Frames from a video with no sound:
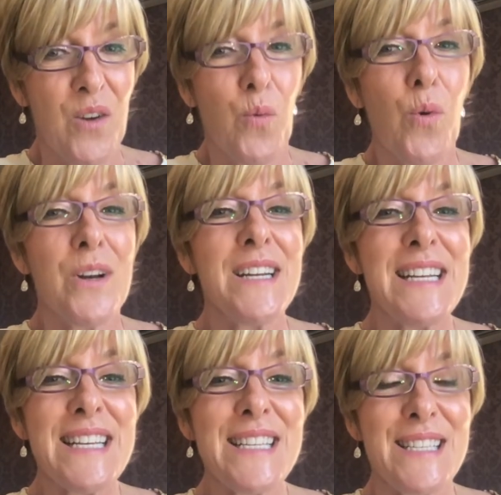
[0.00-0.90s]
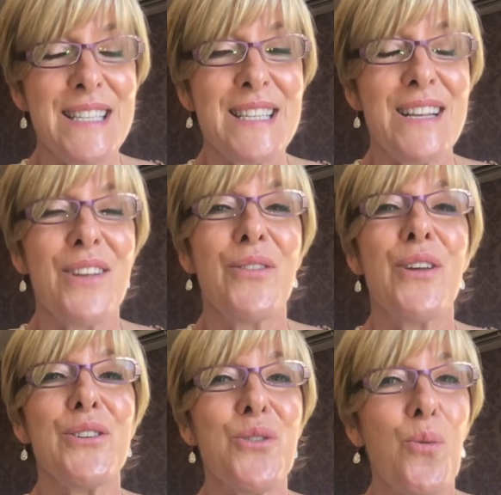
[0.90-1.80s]
what it is
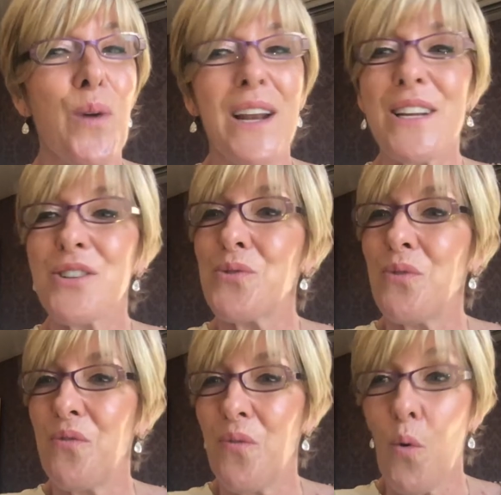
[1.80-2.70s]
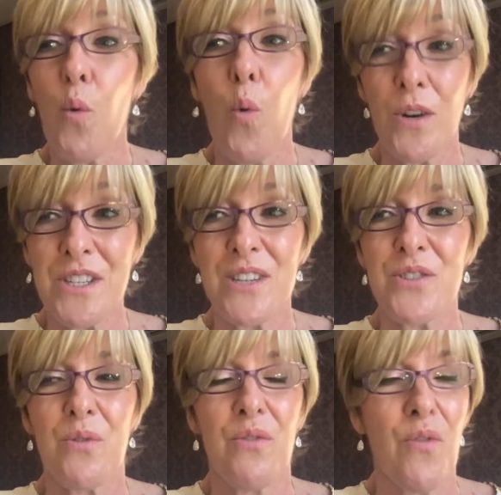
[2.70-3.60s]
that you're willing to or wanting
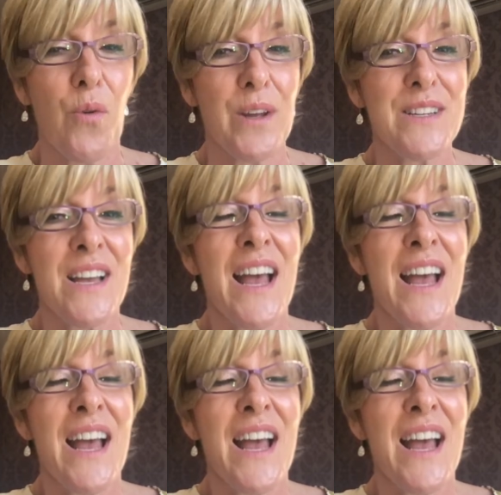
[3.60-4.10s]
to avoid,